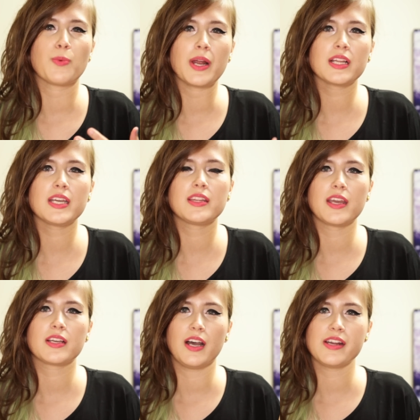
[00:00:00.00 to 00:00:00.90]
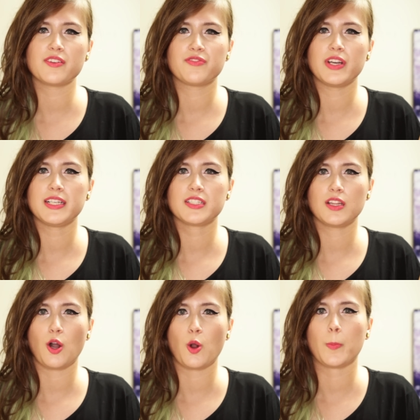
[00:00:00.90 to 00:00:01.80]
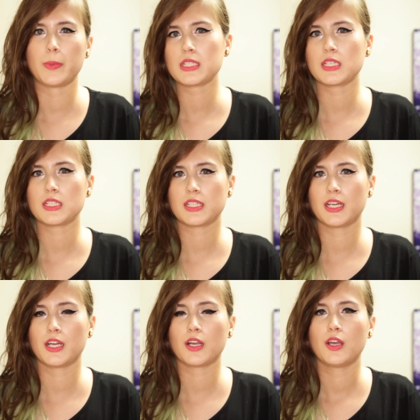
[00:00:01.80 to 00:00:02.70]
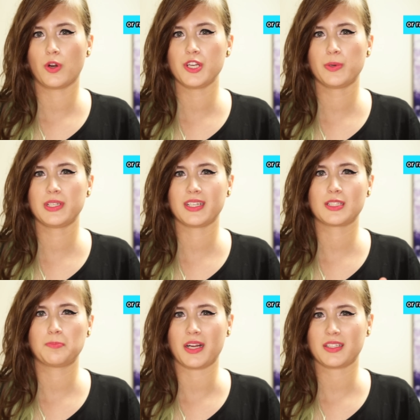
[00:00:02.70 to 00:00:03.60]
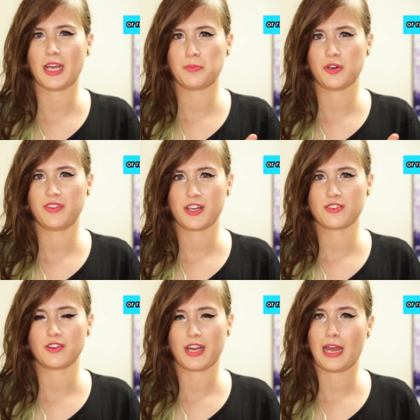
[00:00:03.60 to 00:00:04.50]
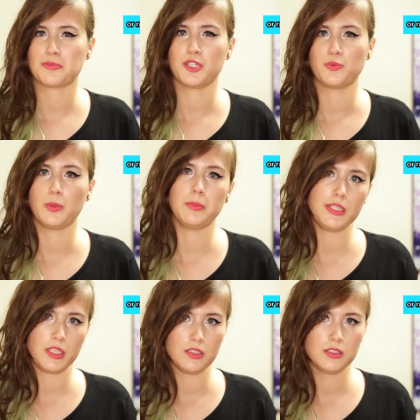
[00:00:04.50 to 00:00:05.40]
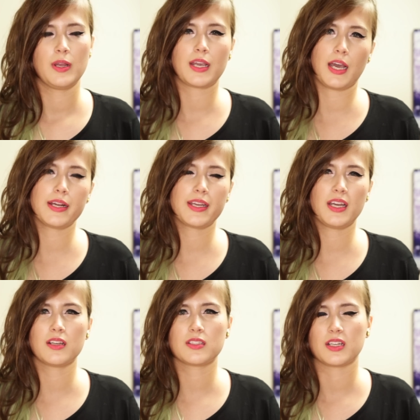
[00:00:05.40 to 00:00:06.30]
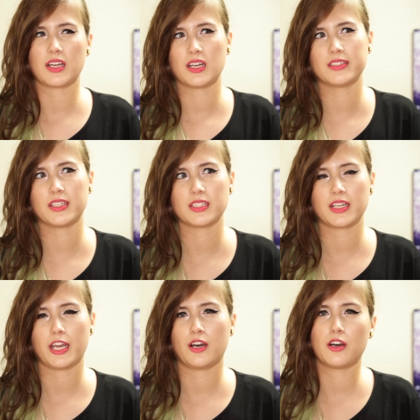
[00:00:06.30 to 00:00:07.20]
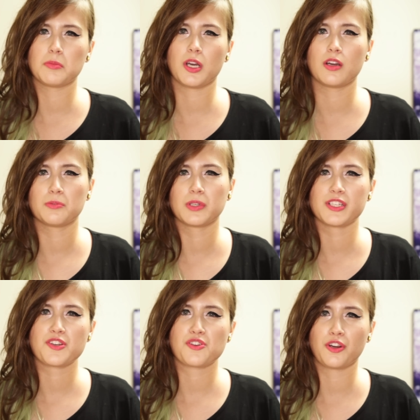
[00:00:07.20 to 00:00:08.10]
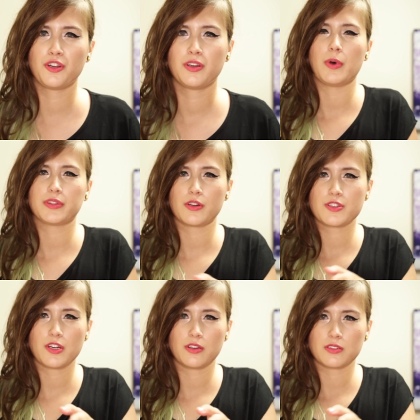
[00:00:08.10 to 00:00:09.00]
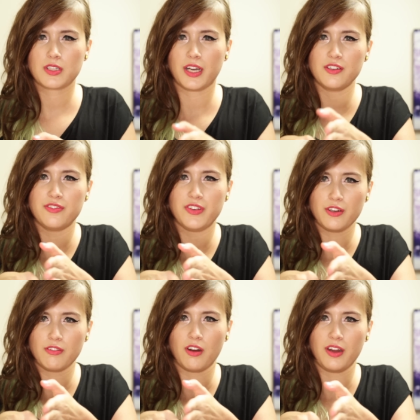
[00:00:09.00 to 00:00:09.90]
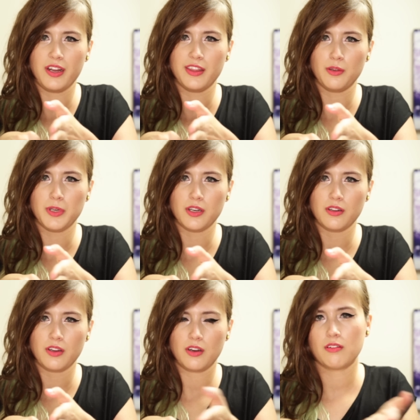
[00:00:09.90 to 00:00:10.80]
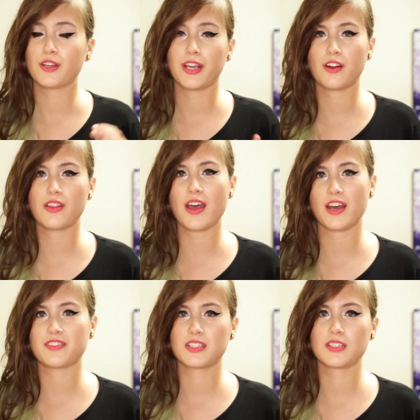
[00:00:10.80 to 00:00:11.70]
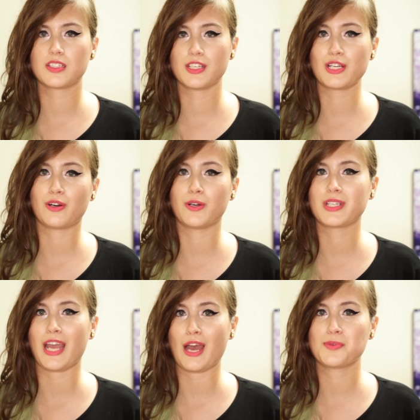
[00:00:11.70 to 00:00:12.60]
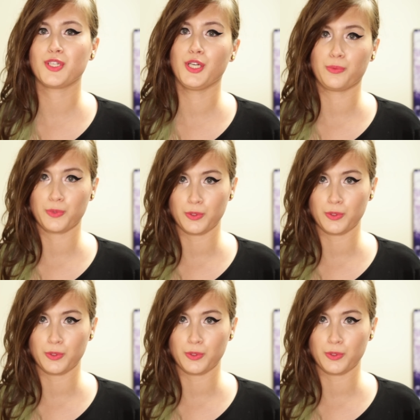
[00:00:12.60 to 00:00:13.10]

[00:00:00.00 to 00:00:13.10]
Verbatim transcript: really, they kind of fit into the whole business thing where you would expect that professional captions would be done. It kind of counts, it kind of doesn't count, I'm not really sure, but those shows kind of fit right in the middle there. So here are the FCC closed captioning